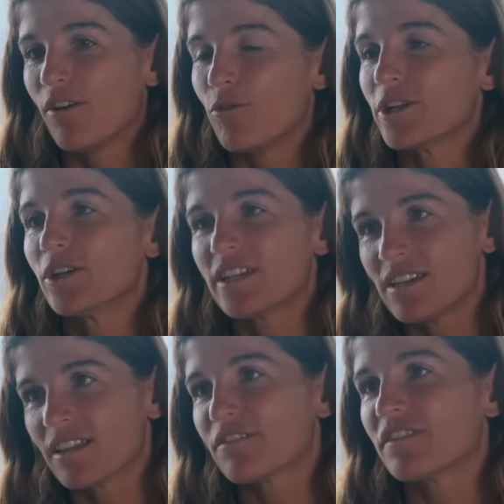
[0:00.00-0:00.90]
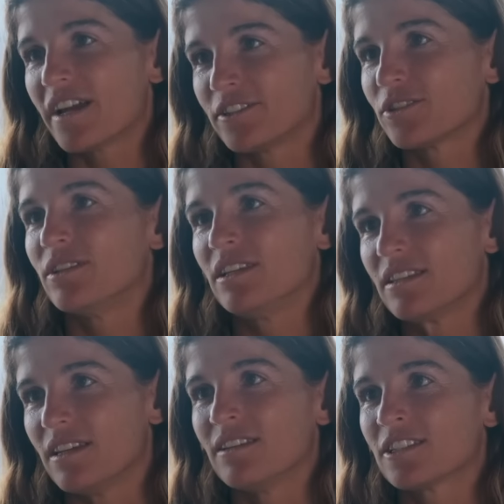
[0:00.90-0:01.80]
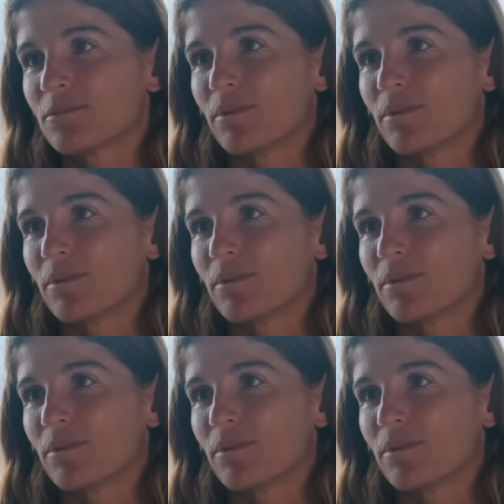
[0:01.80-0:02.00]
We're looking at the fine-tuning things,